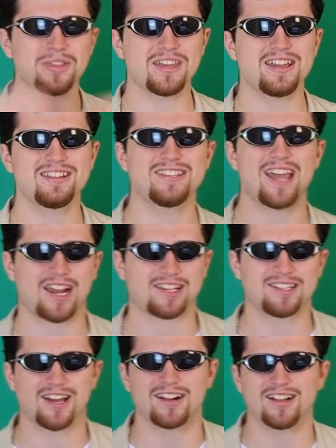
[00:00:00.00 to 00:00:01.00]
were the exact
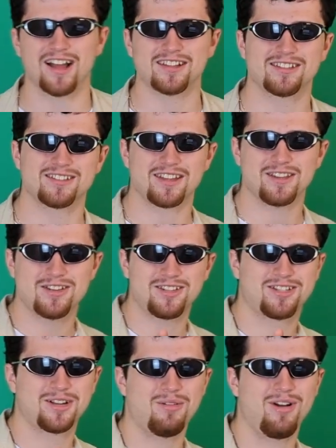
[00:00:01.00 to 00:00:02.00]
sunglasses I
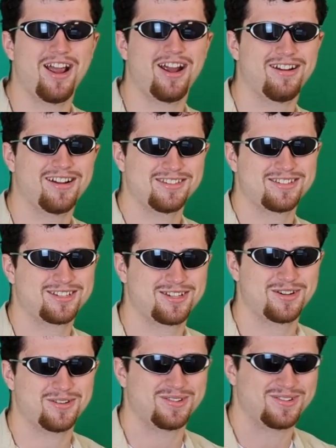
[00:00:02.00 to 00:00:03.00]
used to wear at
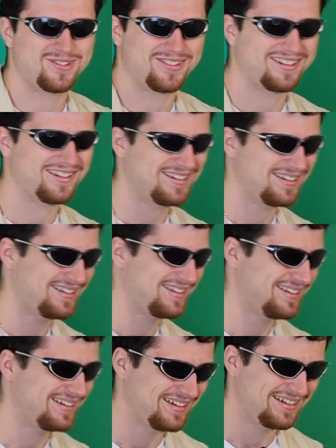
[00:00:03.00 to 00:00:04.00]
school.
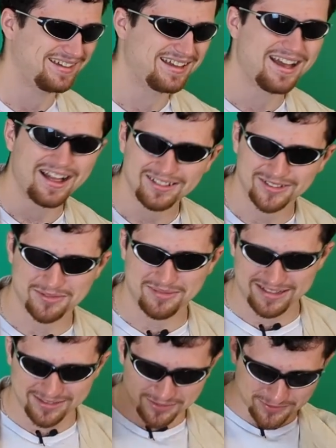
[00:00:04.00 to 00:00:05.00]
On
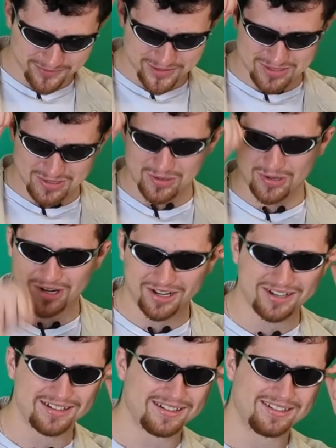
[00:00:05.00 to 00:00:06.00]
my little fedora. Very